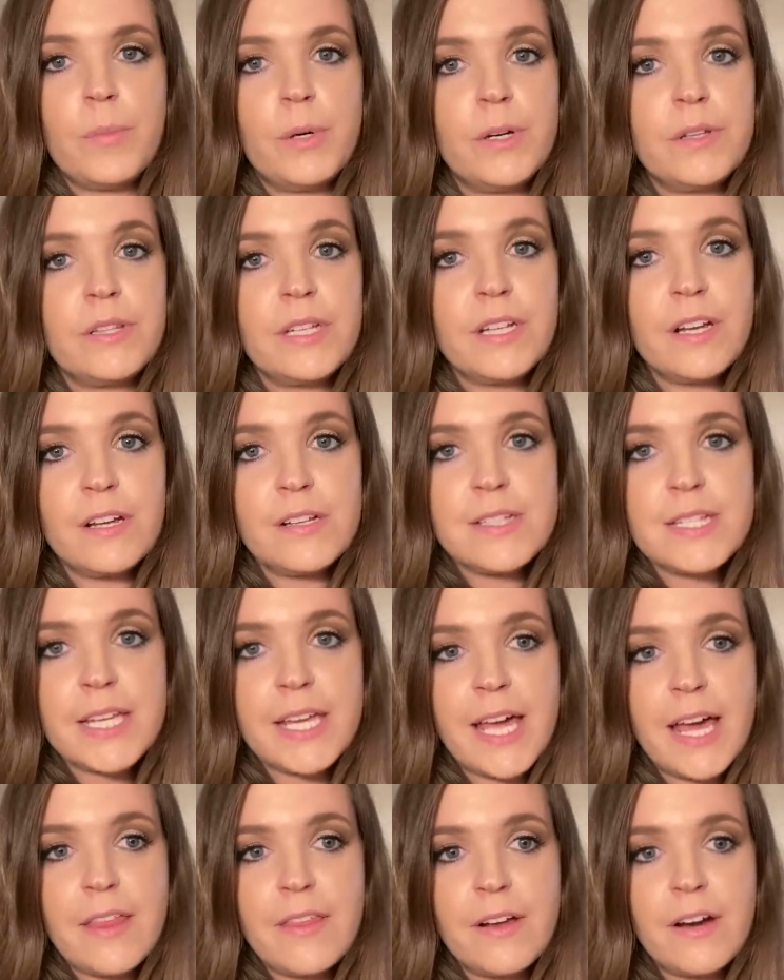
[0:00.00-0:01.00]
put that all
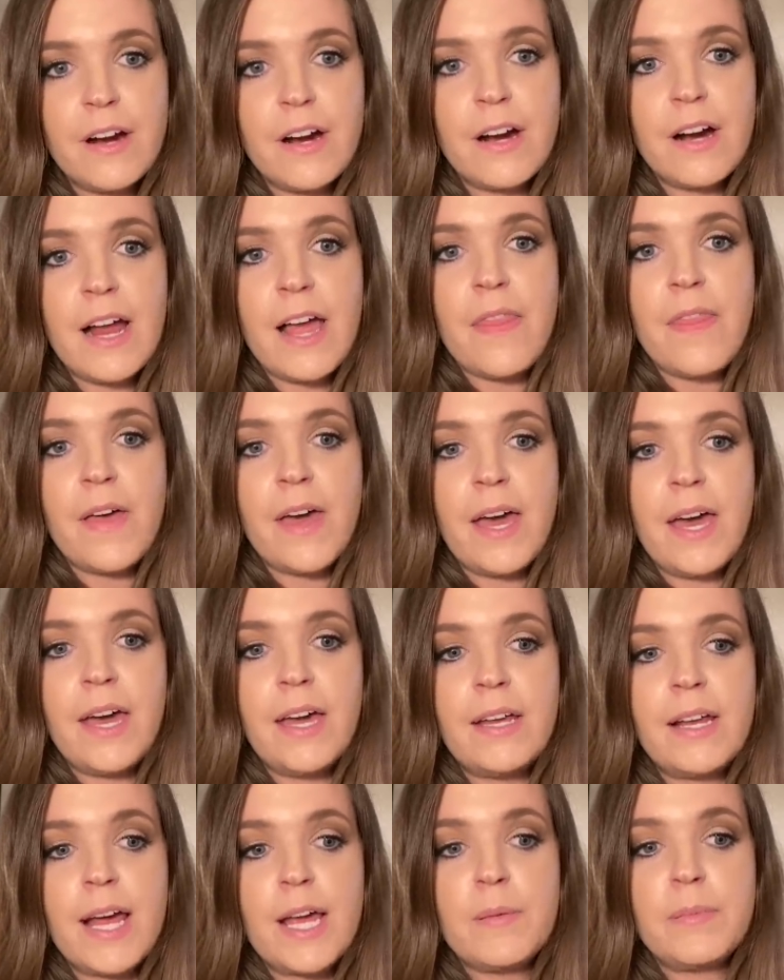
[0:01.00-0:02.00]
together, and
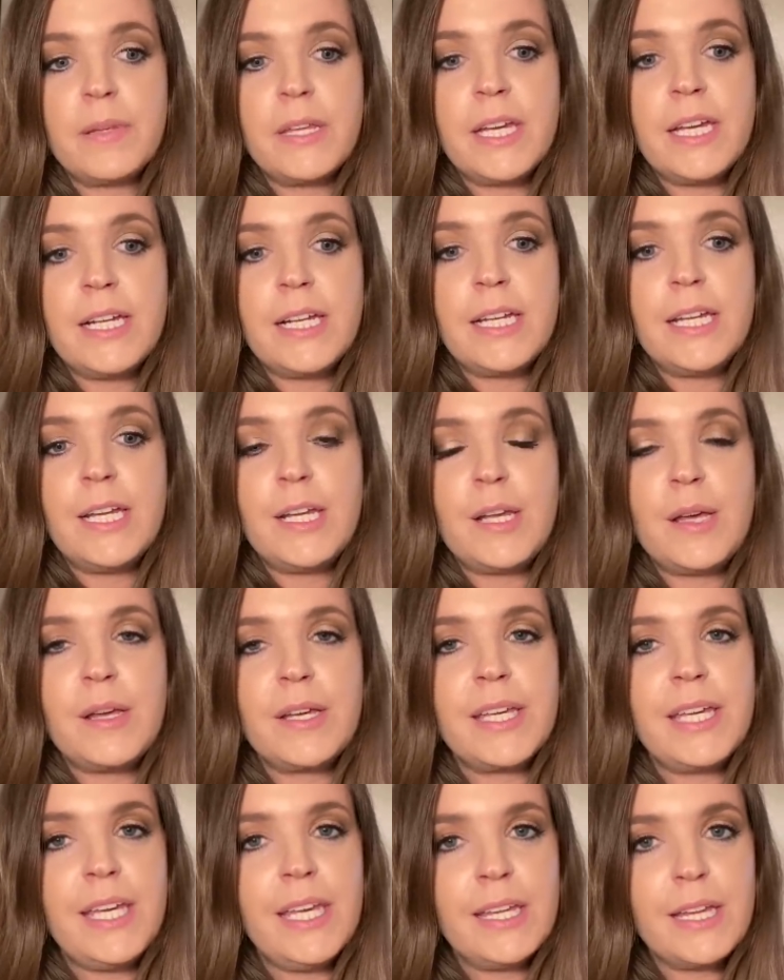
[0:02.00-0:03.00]
then I plated
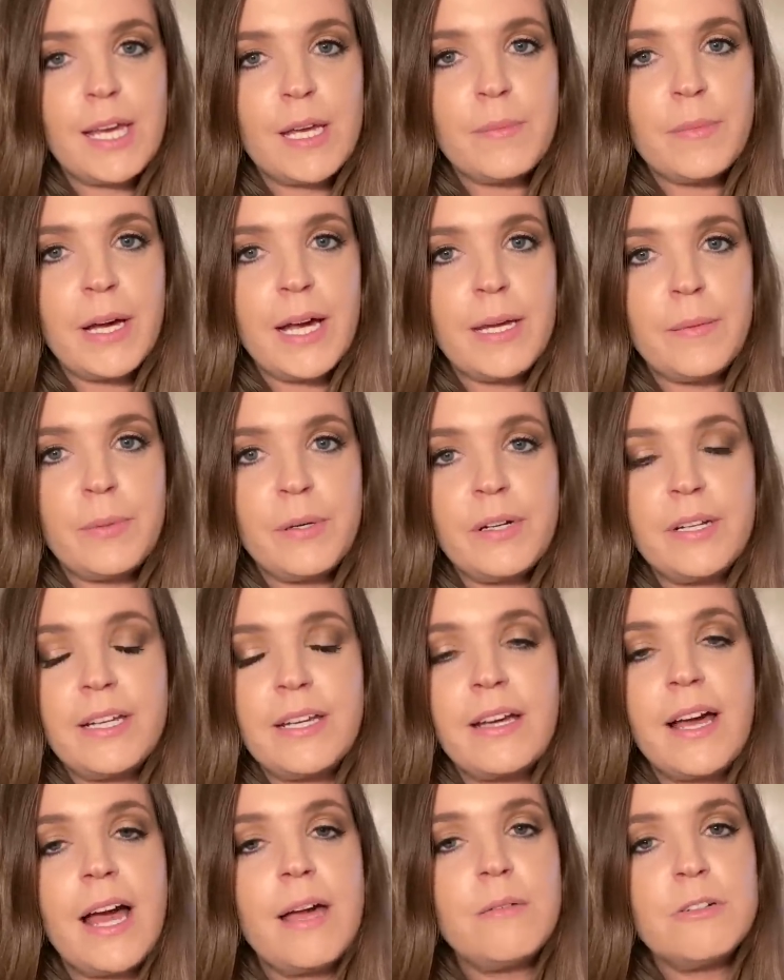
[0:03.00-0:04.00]
key lime pie
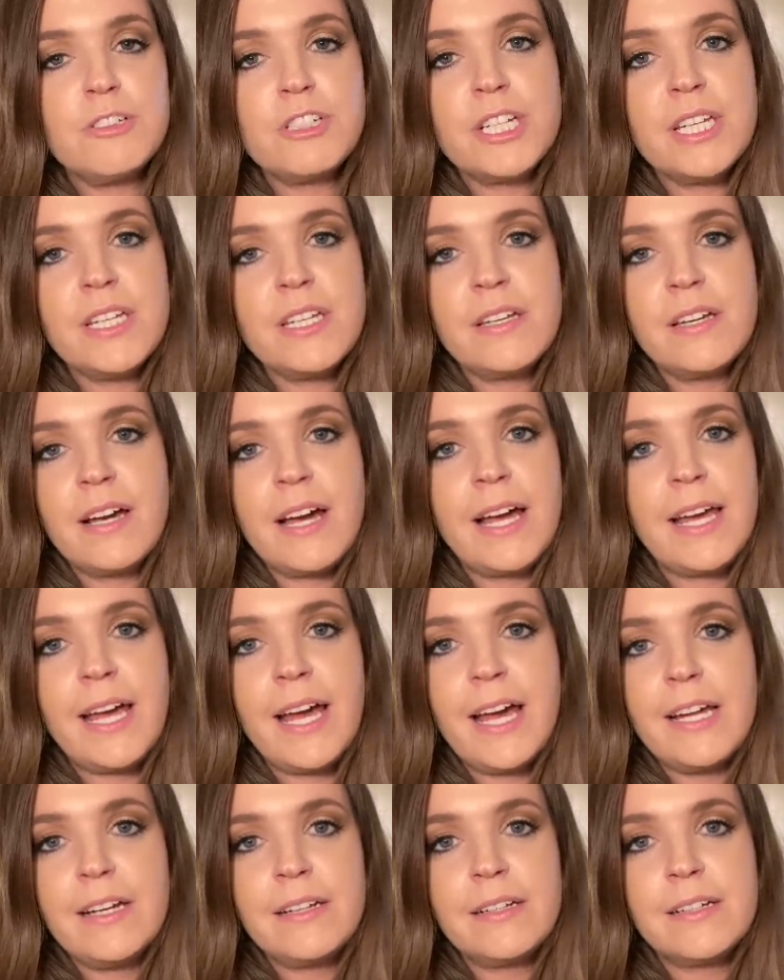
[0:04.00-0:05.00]
pudding. I wish I, I
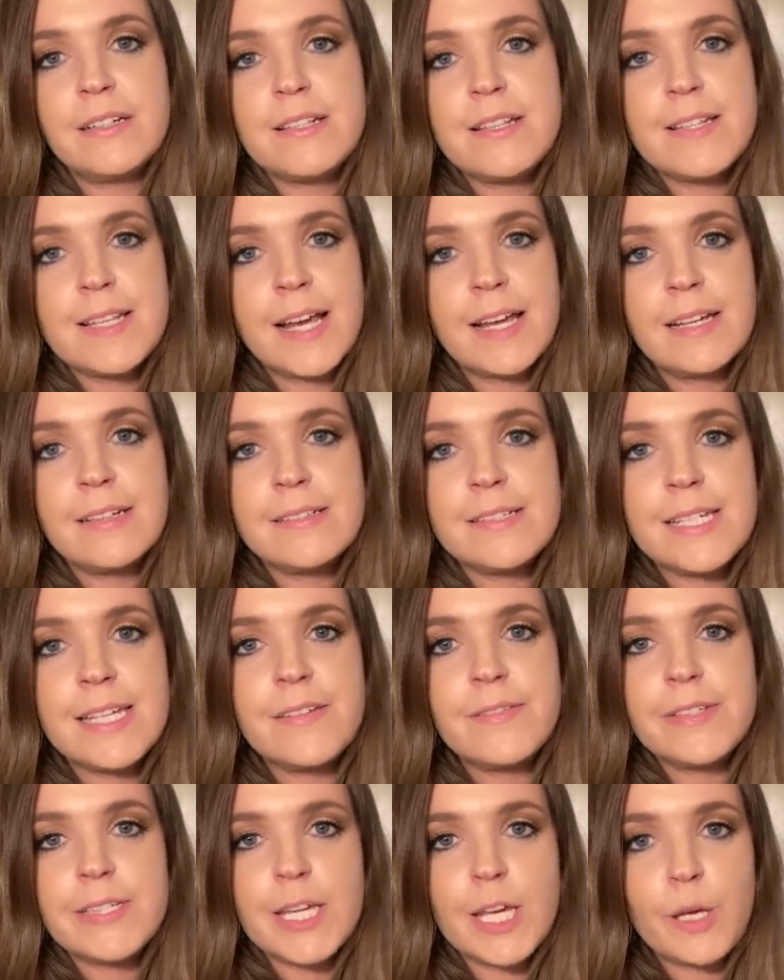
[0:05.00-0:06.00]
had a second to
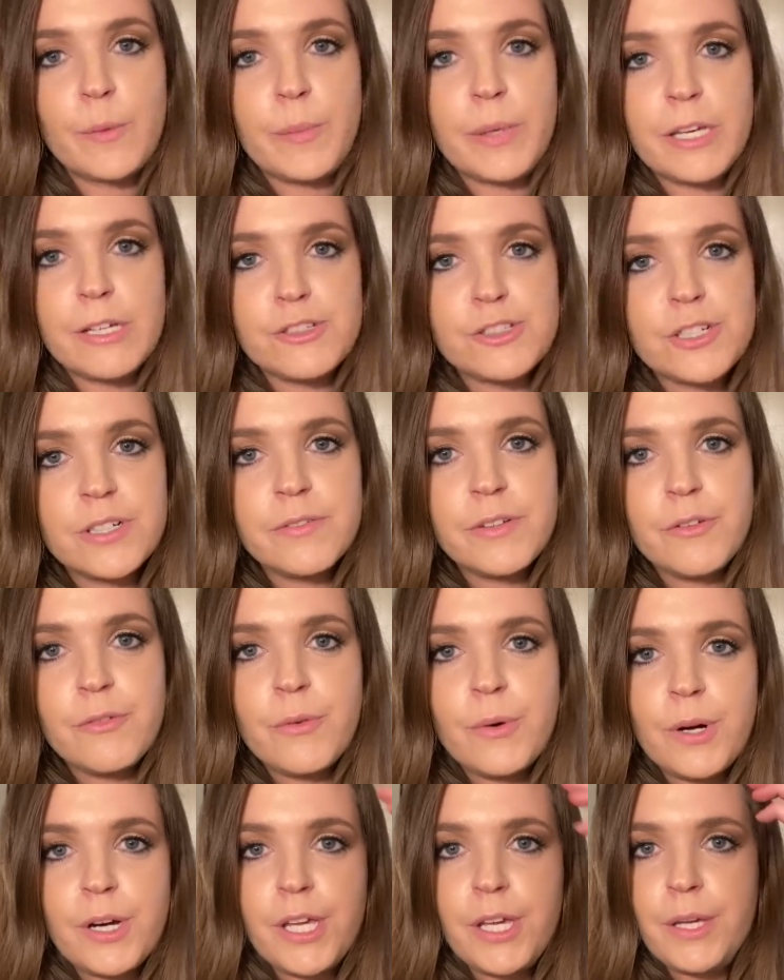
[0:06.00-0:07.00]
even take a picture of it
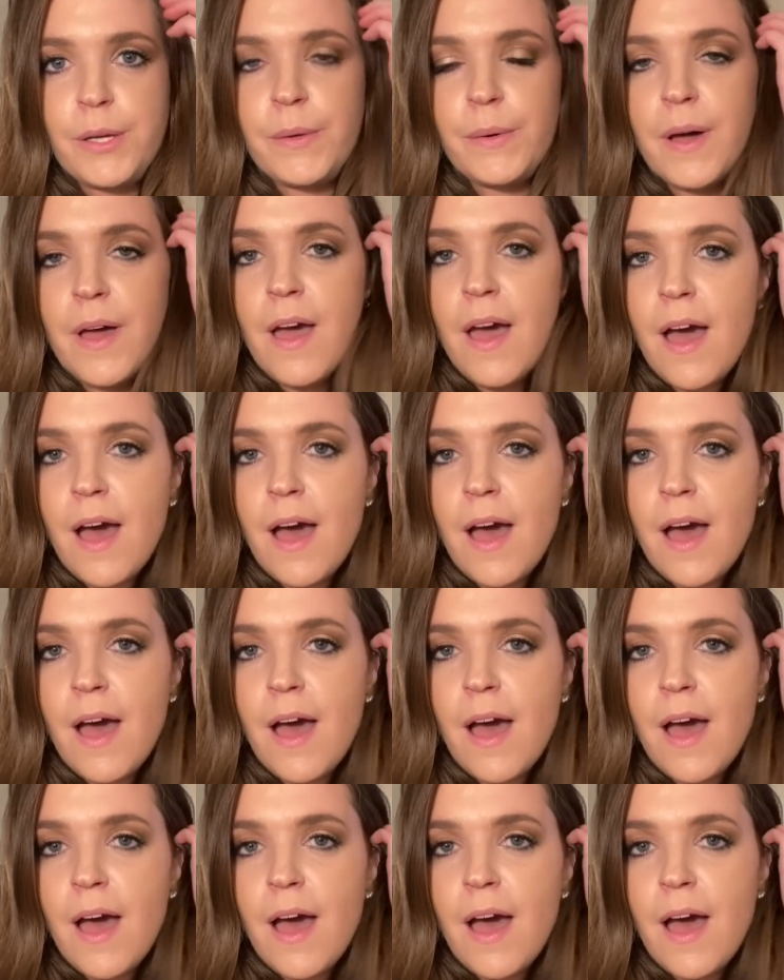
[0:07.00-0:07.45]
for you.